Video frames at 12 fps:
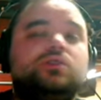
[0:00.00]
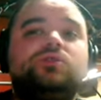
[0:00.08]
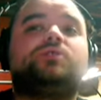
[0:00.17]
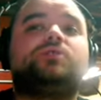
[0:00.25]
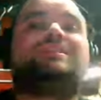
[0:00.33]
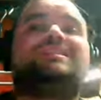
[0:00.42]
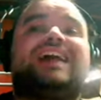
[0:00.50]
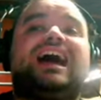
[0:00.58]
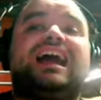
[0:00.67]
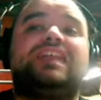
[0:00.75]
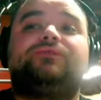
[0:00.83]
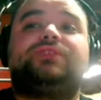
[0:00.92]
You can do a
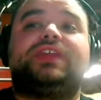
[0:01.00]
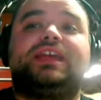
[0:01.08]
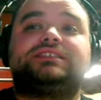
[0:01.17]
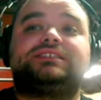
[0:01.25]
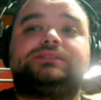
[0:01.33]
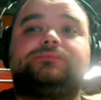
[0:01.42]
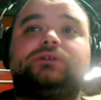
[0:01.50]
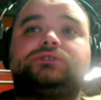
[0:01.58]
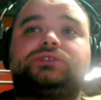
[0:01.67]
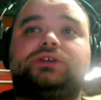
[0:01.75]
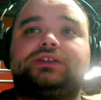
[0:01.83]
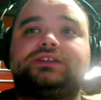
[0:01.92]
lot of things in
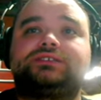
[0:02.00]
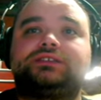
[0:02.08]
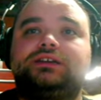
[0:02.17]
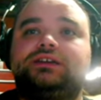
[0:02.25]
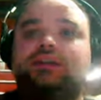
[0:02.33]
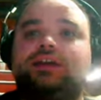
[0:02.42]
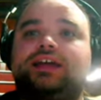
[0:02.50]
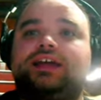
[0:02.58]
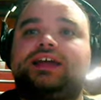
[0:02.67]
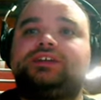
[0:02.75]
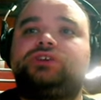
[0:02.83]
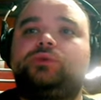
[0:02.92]
post on this. And
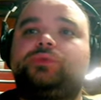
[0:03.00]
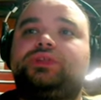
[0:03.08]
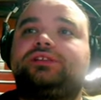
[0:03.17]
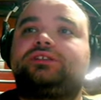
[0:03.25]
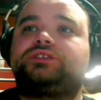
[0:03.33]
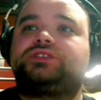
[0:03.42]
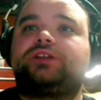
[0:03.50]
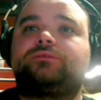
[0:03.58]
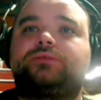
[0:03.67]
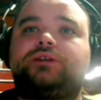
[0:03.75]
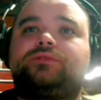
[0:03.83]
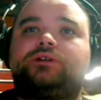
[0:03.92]
I don't think there's any
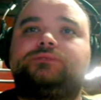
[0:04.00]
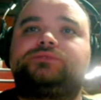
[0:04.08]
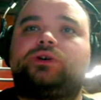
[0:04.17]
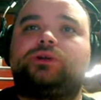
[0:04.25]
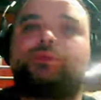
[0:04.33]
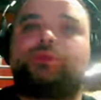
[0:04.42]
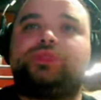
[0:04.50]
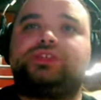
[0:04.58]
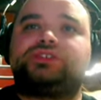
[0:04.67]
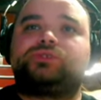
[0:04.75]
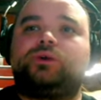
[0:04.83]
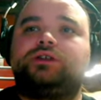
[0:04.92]
reverbs on
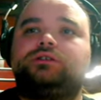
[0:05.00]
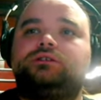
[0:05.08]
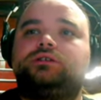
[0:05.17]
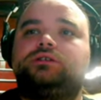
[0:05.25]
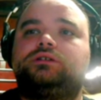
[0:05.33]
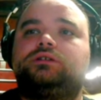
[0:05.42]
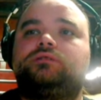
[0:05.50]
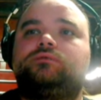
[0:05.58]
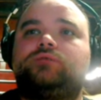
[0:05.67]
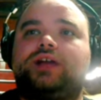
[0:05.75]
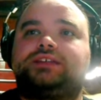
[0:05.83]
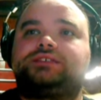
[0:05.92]
this one.
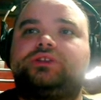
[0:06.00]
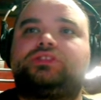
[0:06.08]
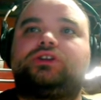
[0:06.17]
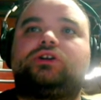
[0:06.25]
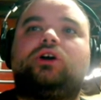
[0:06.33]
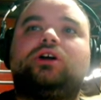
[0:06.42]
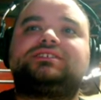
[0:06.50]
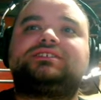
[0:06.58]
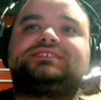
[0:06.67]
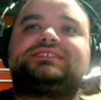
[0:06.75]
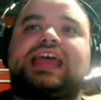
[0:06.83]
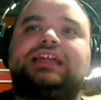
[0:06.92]
Right. But there are
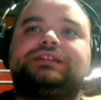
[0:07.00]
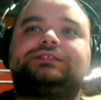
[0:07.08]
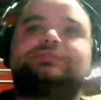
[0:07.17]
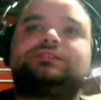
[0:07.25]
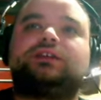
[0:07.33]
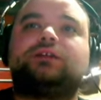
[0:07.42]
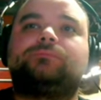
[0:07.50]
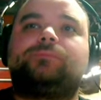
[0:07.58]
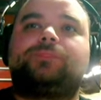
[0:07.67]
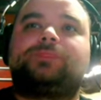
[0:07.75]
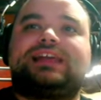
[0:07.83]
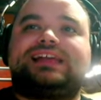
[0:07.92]
sends.
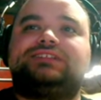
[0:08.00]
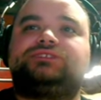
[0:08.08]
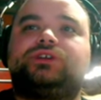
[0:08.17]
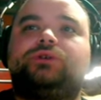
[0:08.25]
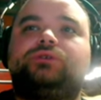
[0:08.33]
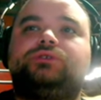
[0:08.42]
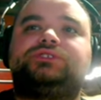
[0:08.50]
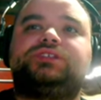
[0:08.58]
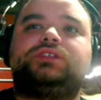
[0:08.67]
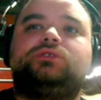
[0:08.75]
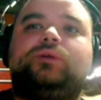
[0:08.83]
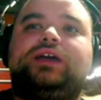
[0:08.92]
And so you
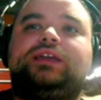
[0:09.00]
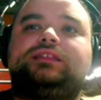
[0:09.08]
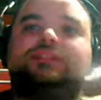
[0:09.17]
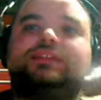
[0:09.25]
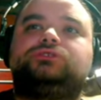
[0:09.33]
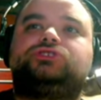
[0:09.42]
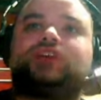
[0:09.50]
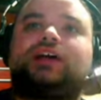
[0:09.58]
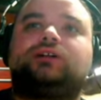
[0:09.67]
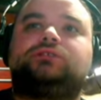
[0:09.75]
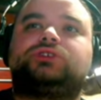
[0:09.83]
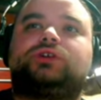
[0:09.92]
see the way that the
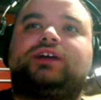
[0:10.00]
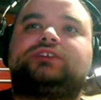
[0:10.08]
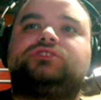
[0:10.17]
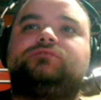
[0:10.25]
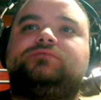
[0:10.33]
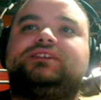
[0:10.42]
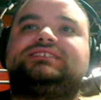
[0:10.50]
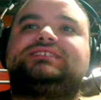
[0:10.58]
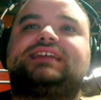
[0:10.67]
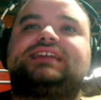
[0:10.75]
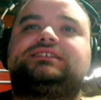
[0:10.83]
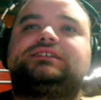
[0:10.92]
shells are actually being
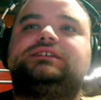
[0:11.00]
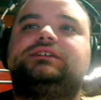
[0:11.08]
sent